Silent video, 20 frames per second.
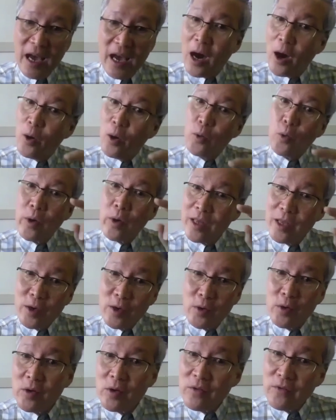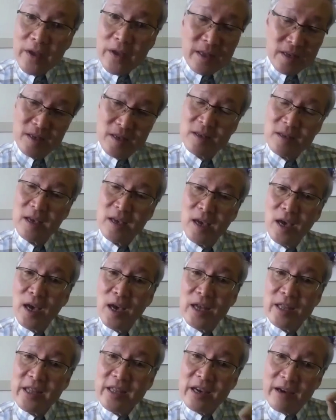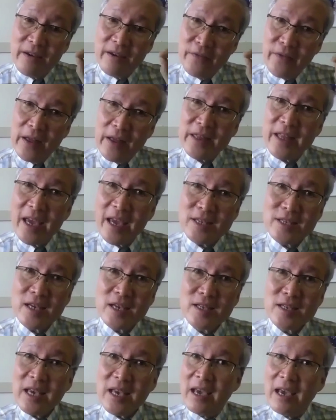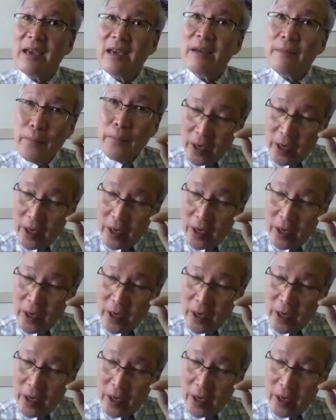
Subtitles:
how will you convince the funding agency?